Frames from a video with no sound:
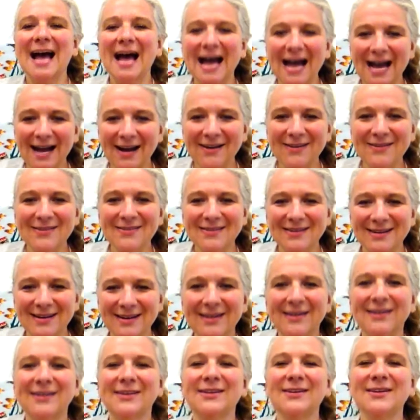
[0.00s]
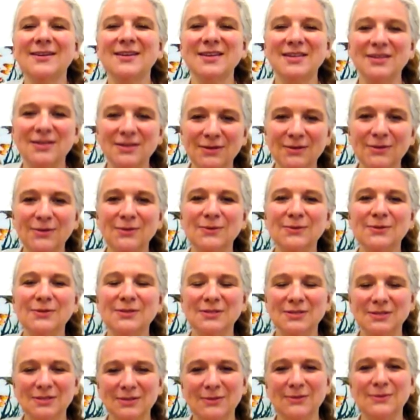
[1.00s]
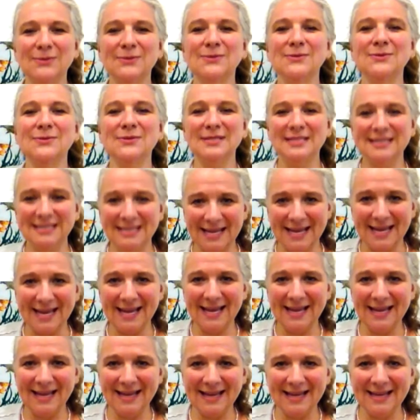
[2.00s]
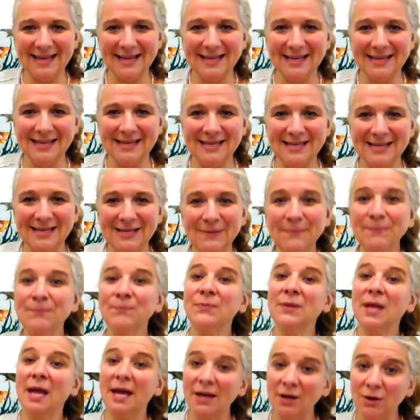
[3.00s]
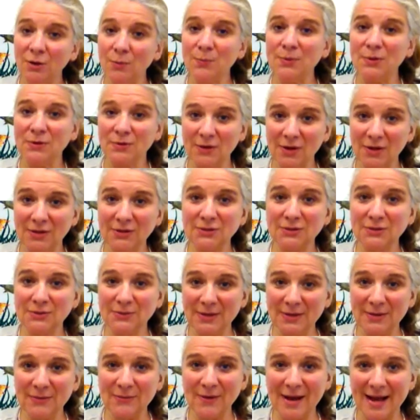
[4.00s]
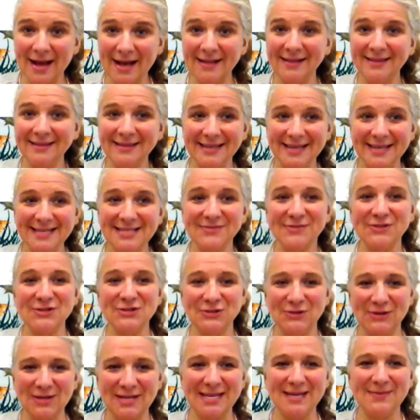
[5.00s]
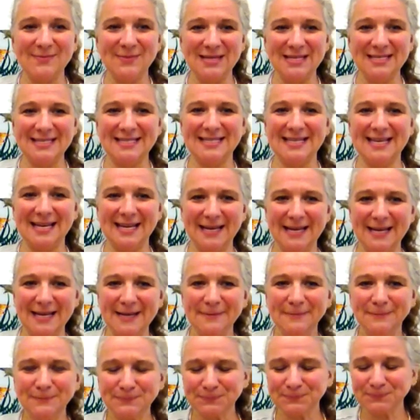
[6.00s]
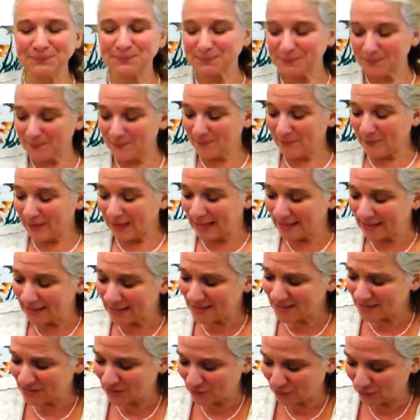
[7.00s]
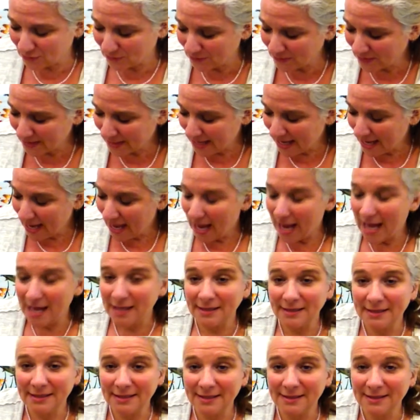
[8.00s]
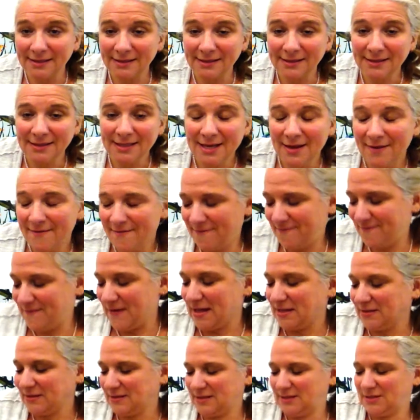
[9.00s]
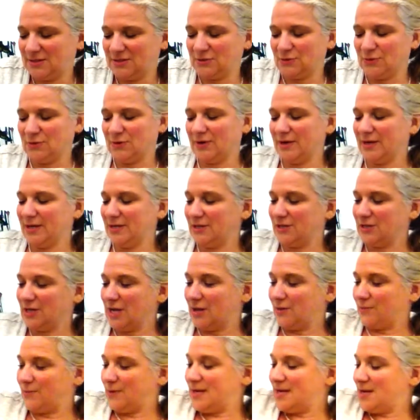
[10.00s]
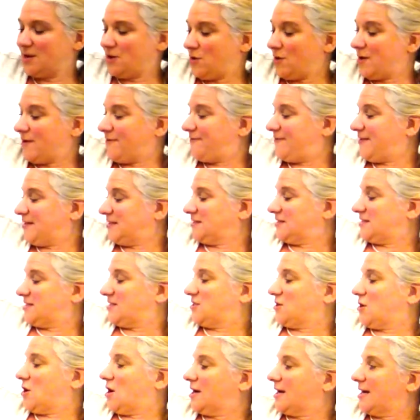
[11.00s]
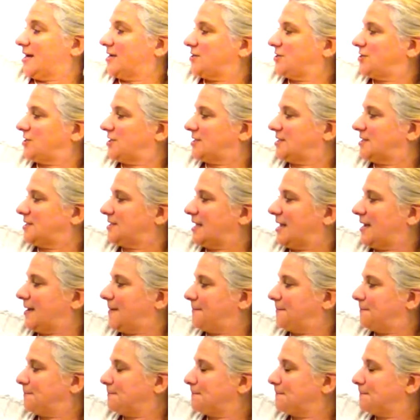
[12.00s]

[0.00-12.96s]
How are you today? I hope you're all doing well. Thanks for joining me today. Let's do a little felt story, shall we? Or a felt song, I should say.